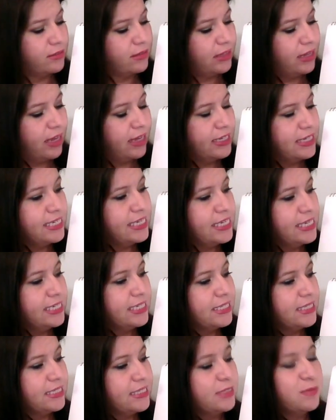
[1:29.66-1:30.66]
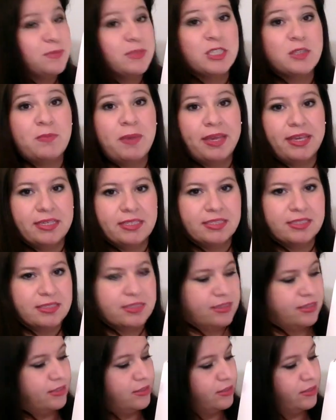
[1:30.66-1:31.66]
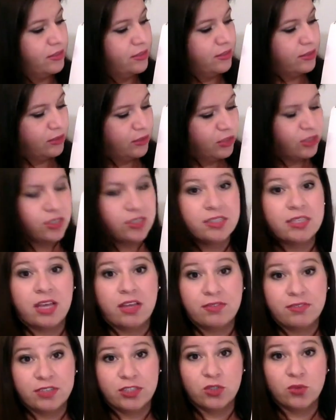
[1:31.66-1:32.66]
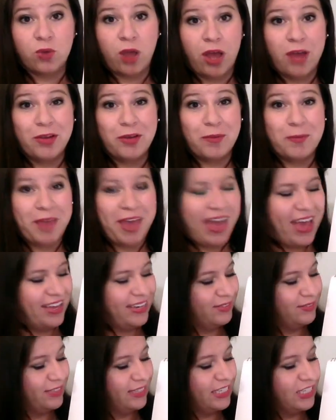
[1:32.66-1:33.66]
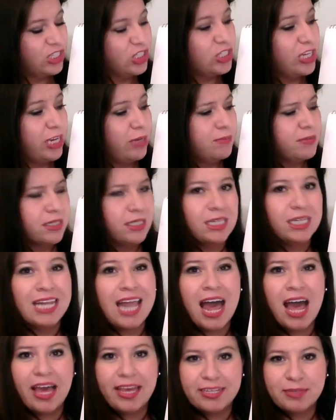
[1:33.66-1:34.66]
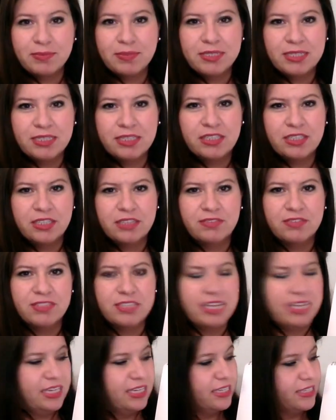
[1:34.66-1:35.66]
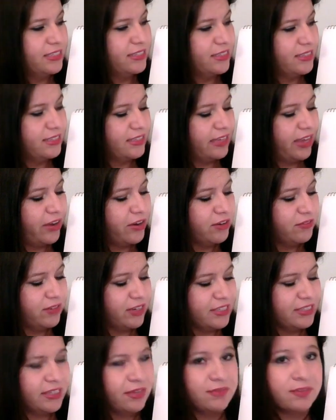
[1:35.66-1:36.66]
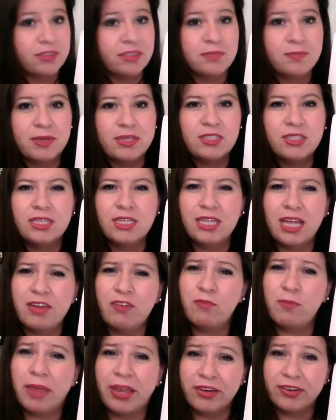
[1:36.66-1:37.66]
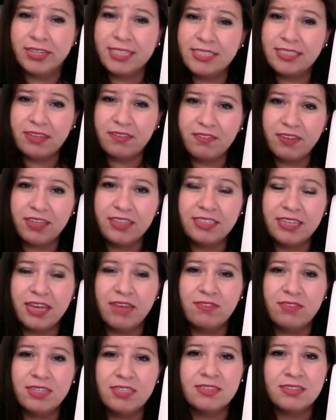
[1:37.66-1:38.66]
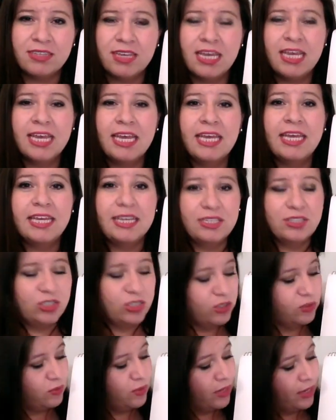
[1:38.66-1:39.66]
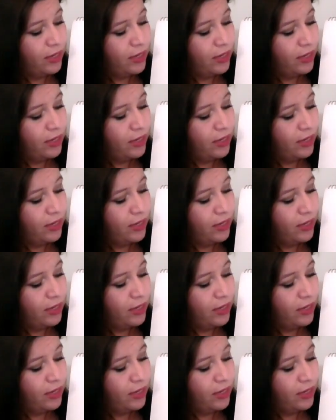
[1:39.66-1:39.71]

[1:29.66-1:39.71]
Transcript: I need some space. You're selfish, wrong or bad. We get shamed a lot, particularly for taking care of ourselves, especially a lot of parents I find have this issue